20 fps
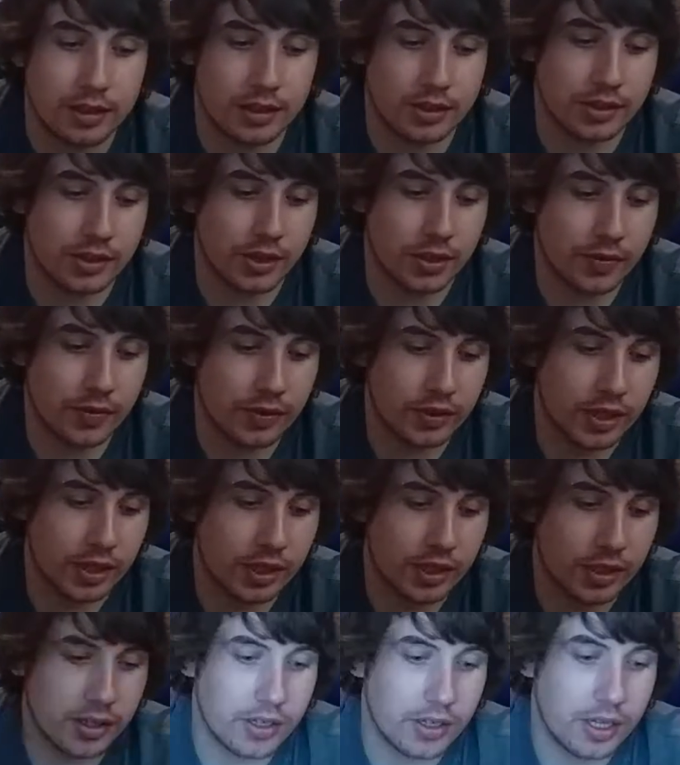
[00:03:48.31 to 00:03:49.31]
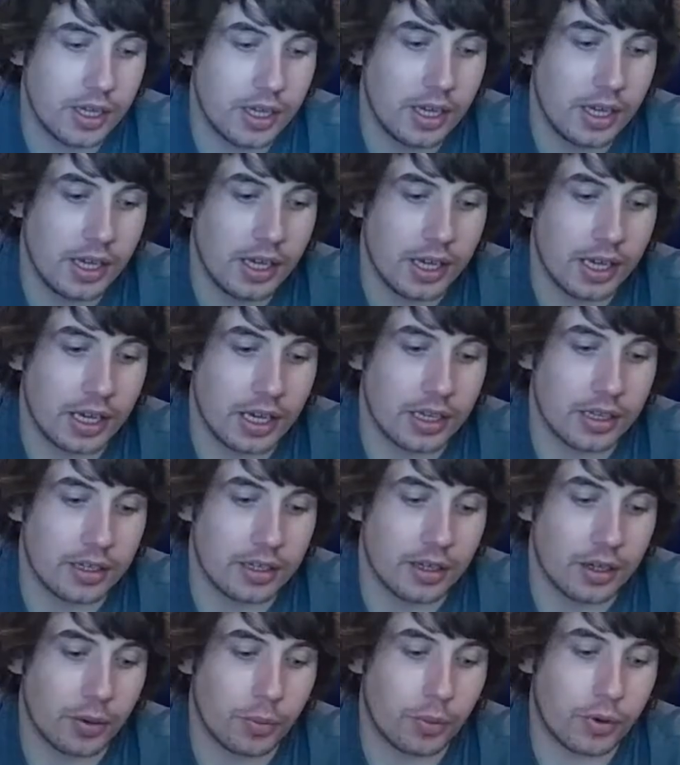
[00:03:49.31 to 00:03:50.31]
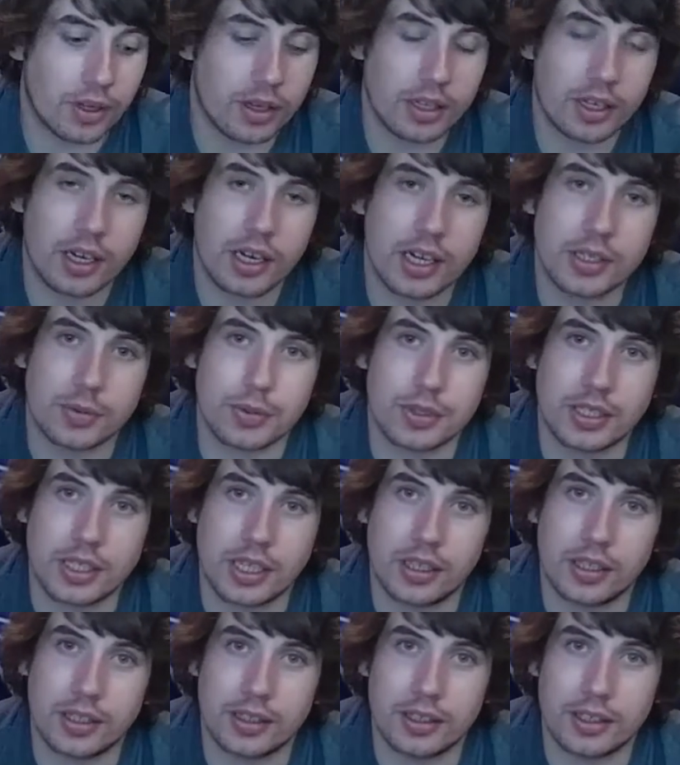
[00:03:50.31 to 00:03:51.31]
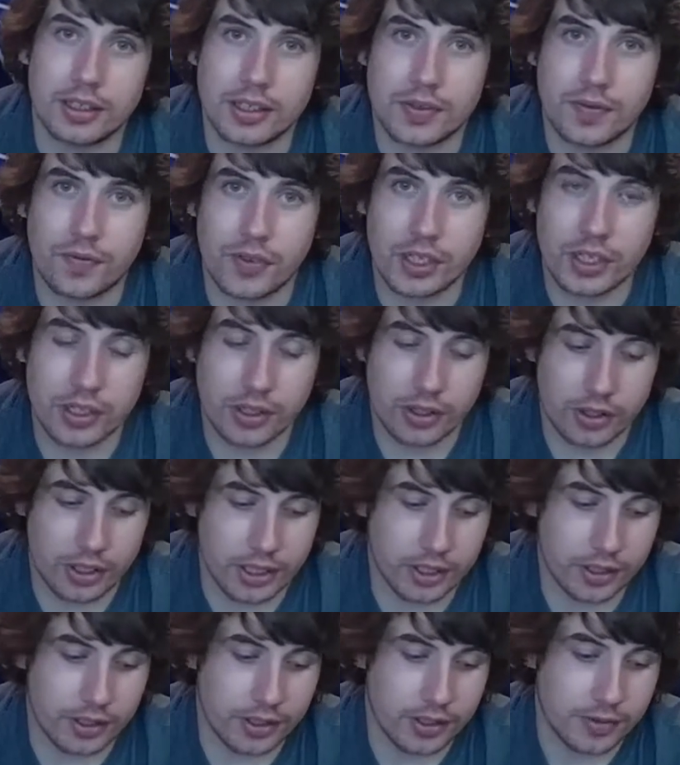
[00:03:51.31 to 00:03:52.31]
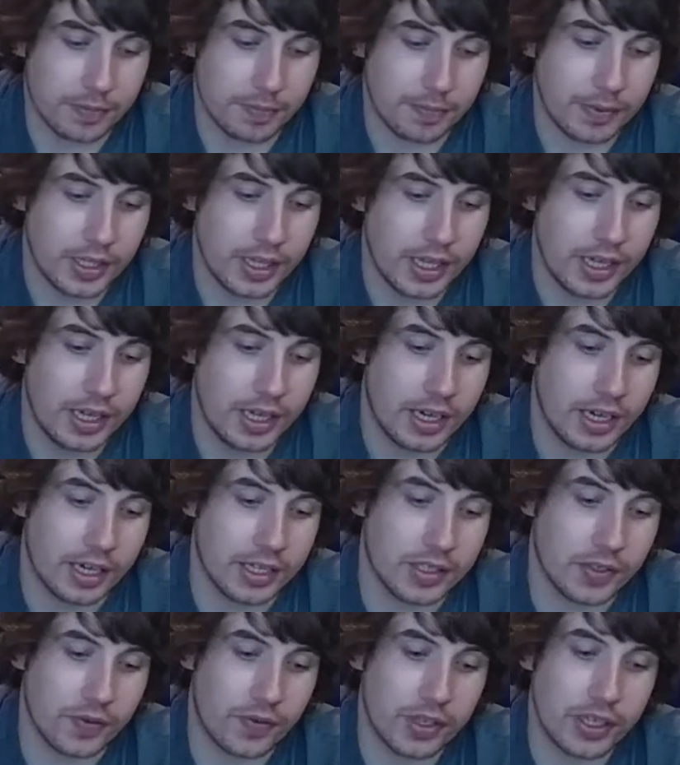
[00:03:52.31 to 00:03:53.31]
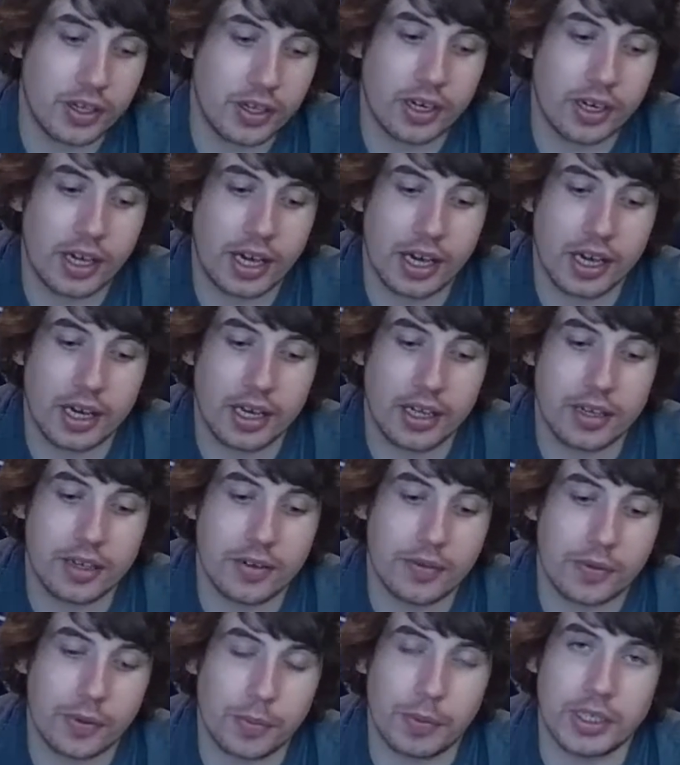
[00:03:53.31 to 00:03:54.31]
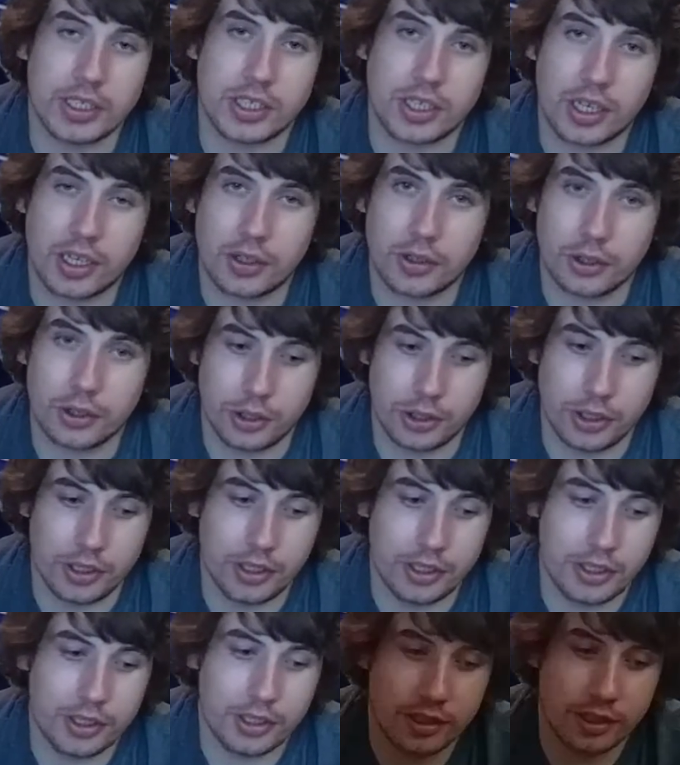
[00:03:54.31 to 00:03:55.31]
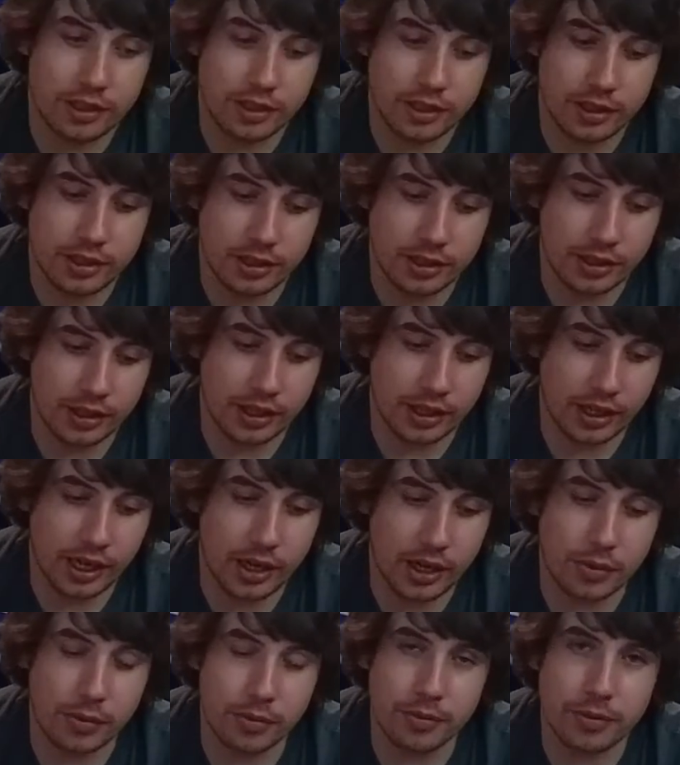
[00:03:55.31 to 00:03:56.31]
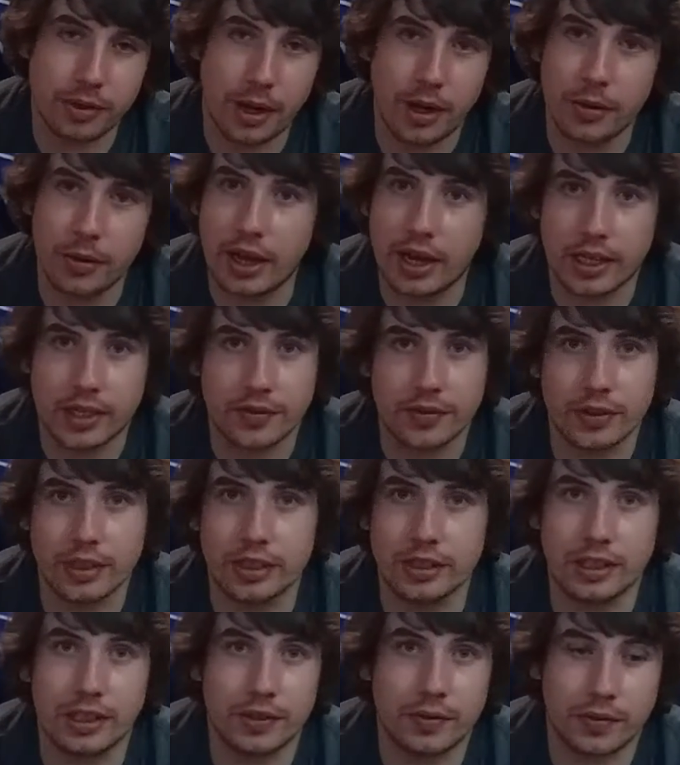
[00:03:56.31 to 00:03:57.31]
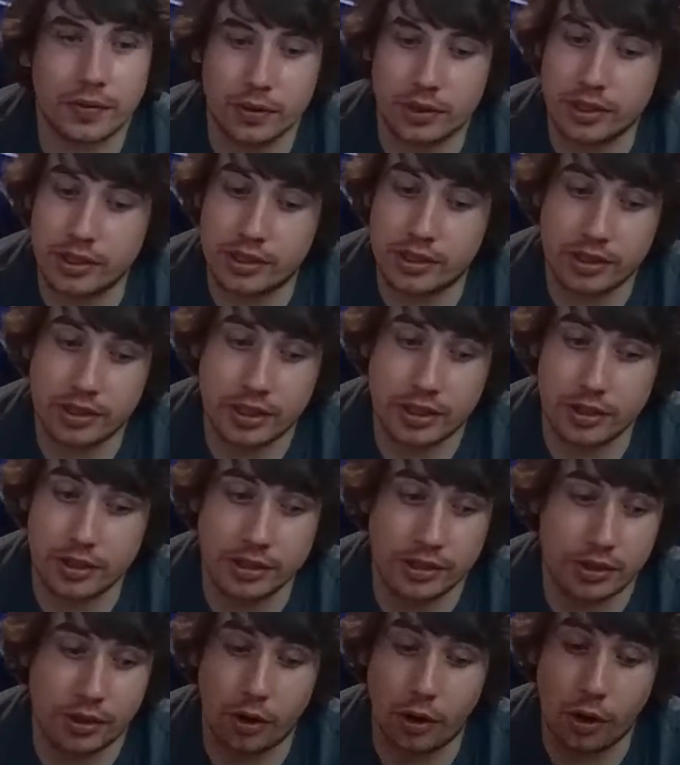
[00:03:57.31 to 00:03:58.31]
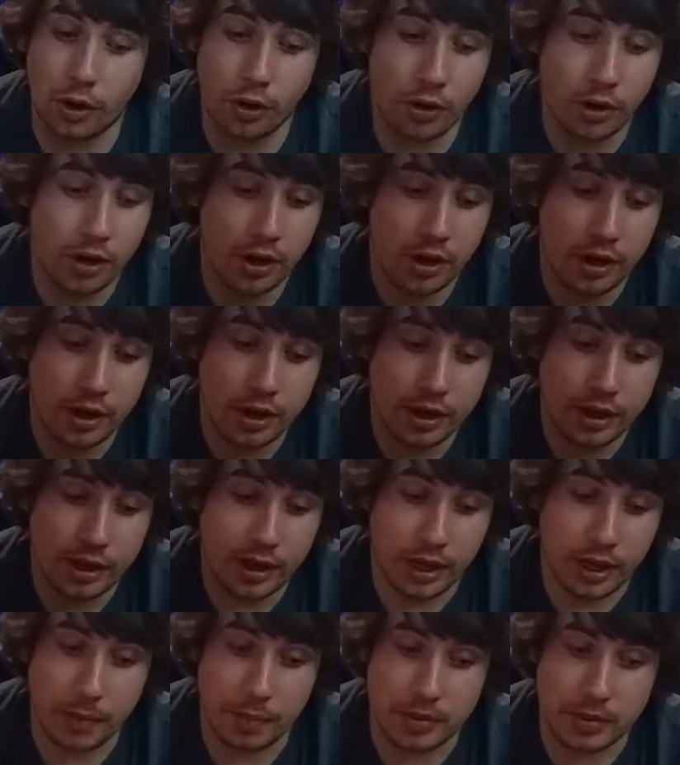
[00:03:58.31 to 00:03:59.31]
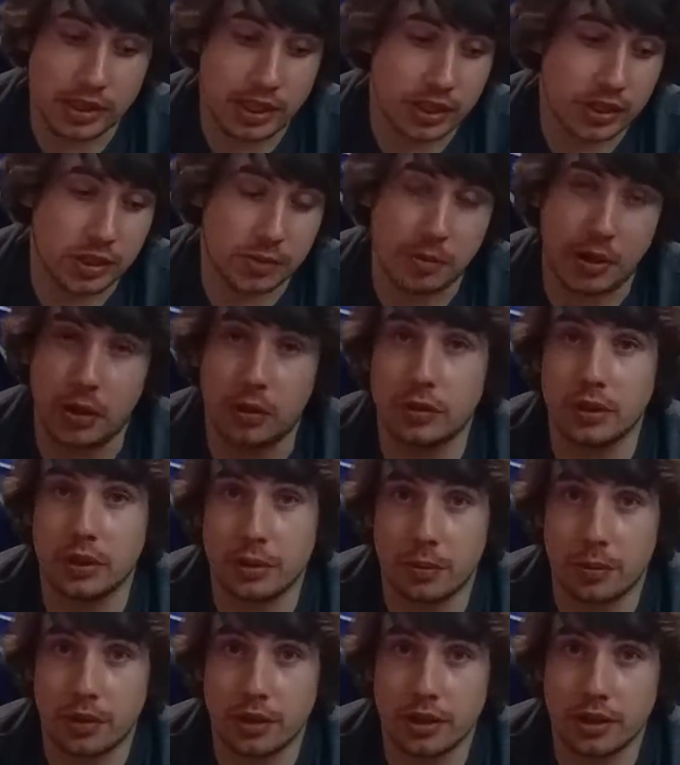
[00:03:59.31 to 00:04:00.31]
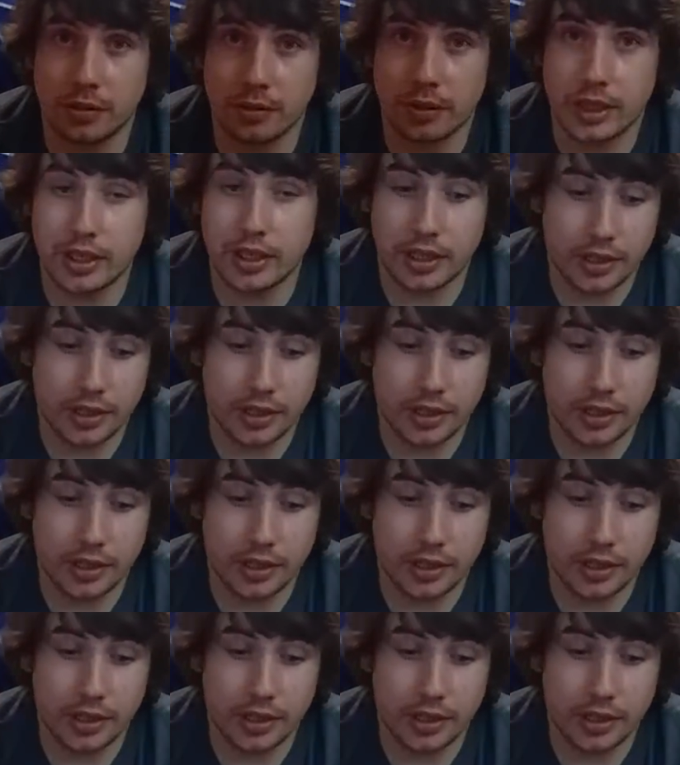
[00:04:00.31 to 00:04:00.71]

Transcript: the stuff in there, and one of the guys was selling this figure here, and it's a figure I had from my childhood. Like, I don't actively collect for this series at all. This is actually my only one right